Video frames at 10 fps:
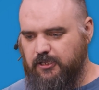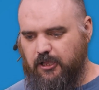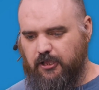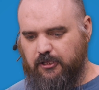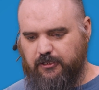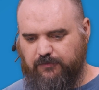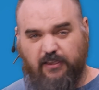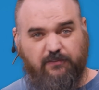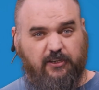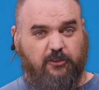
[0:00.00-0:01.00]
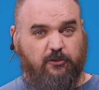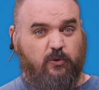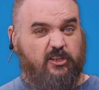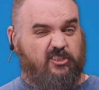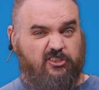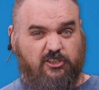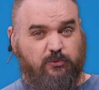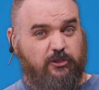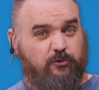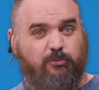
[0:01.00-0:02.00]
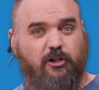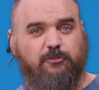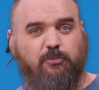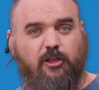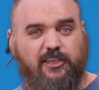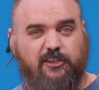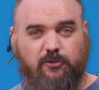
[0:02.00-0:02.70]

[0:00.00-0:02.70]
Uh, if you have any other questions, just read through Brock's blog.